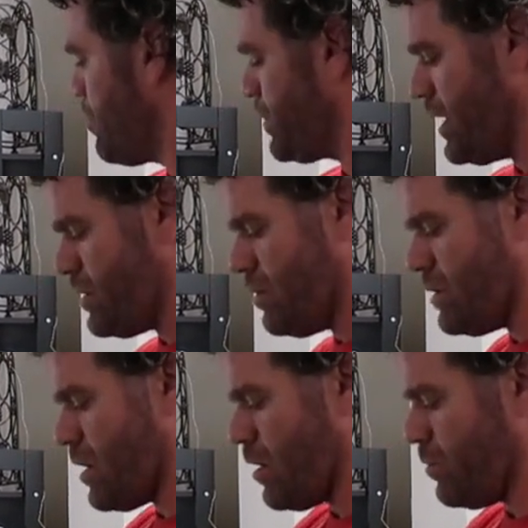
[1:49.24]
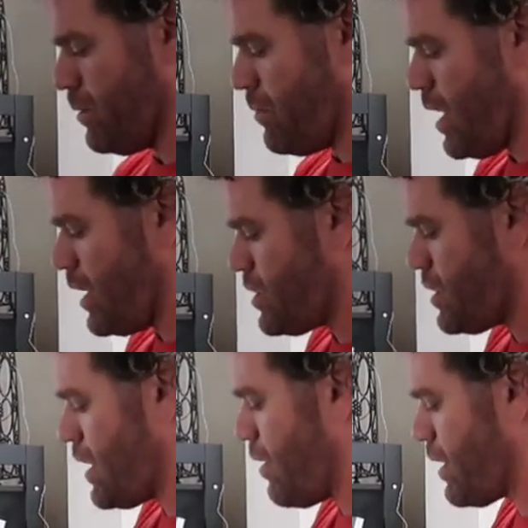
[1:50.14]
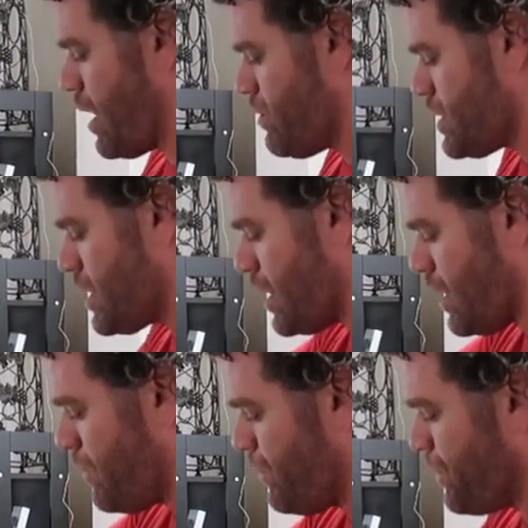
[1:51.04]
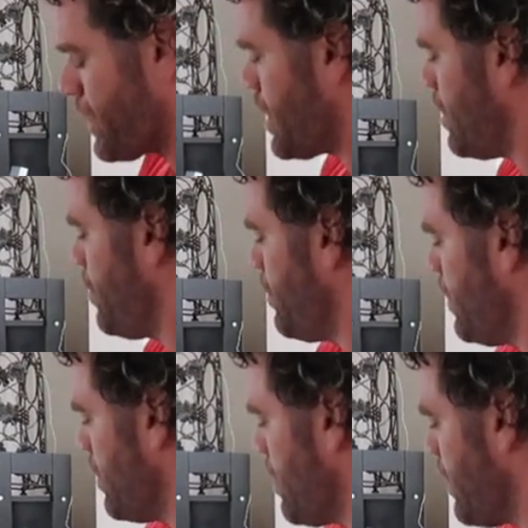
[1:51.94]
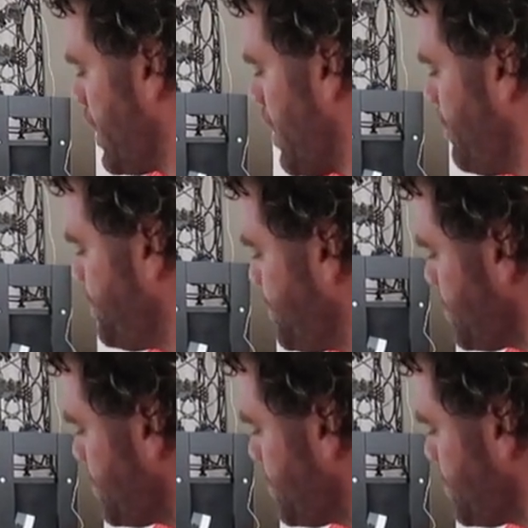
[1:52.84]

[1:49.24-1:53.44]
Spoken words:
the plate too terribly much. Now, when I was a kid, and when we were growing up,